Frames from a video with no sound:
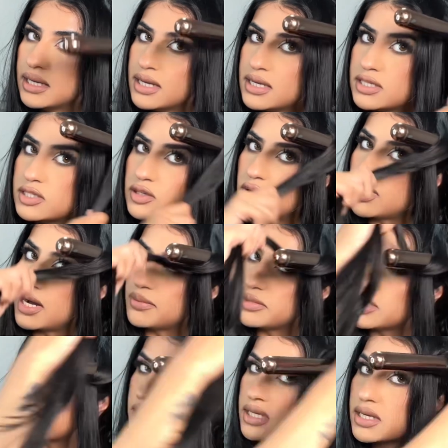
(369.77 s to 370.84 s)
So I'm
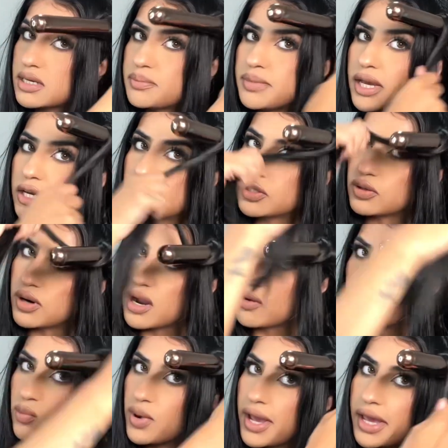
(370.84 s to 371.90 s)
just going to make sure I
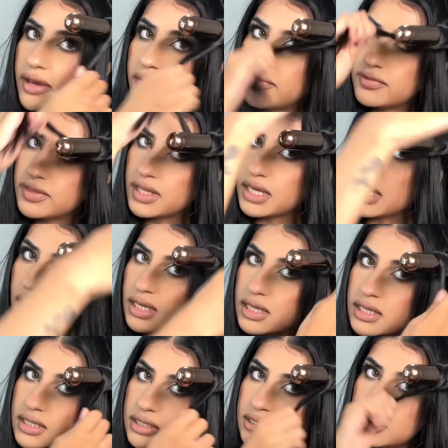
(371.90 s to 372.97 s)
wave
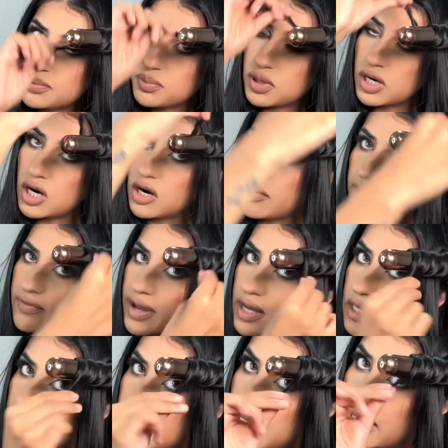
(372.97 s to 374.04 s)
these
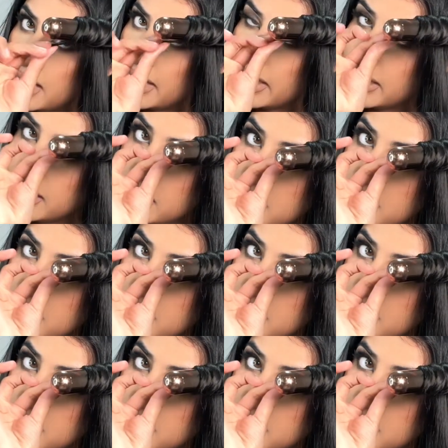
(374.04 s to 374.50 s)
perfectly.